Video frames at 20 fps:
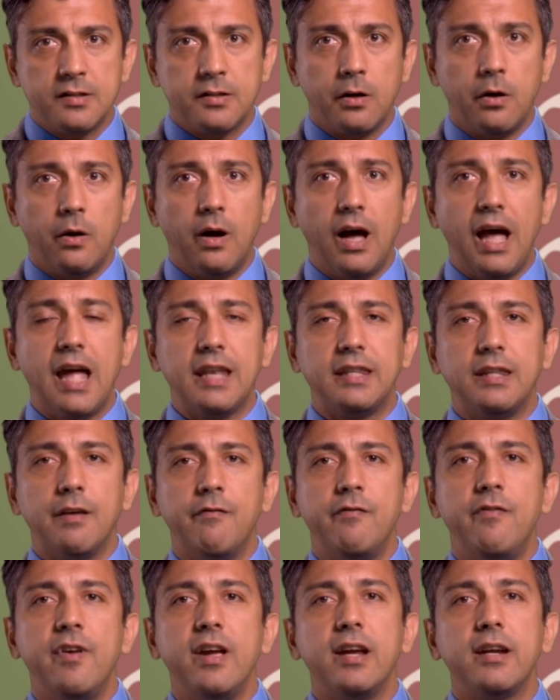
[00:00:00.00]
So at the
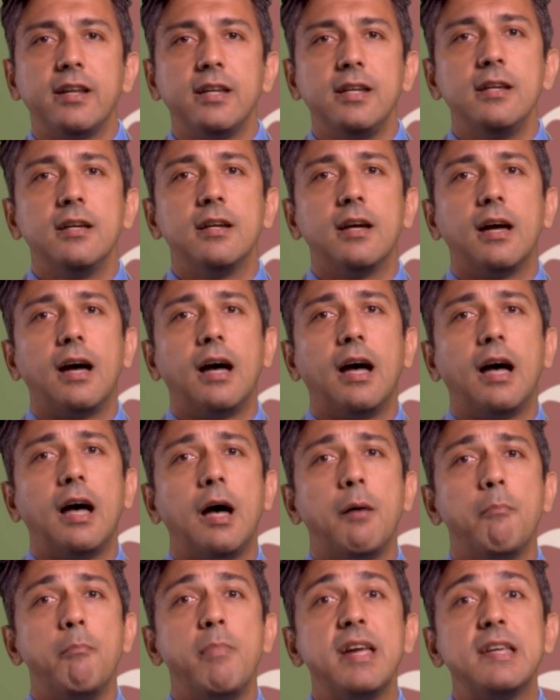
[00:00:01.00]
very
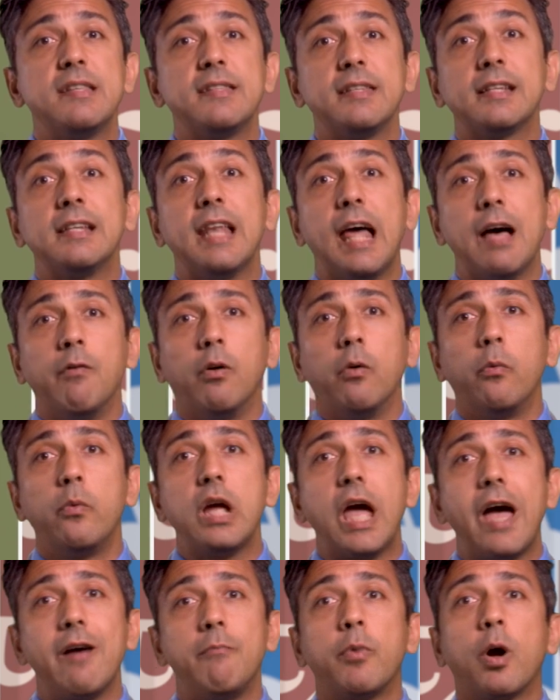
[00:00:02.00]
basic level,
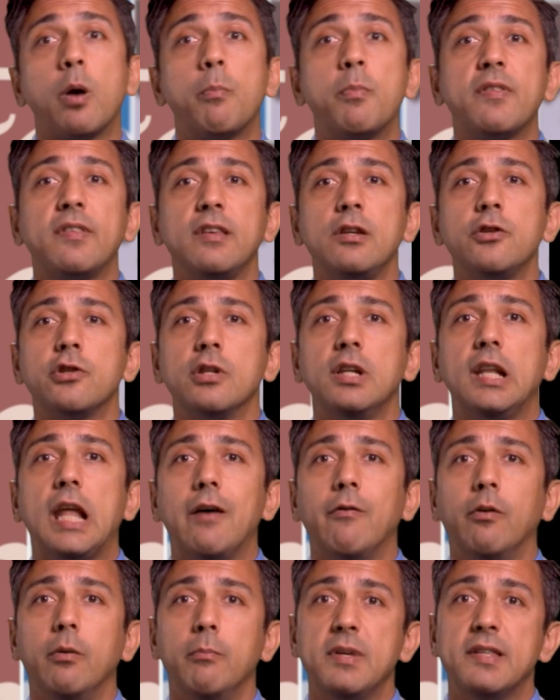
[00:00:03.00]
we have proposition
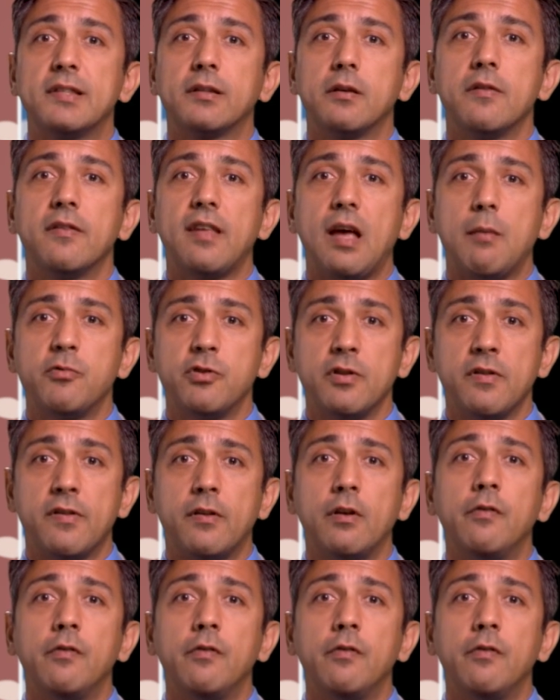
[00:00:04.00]
level misconceptions.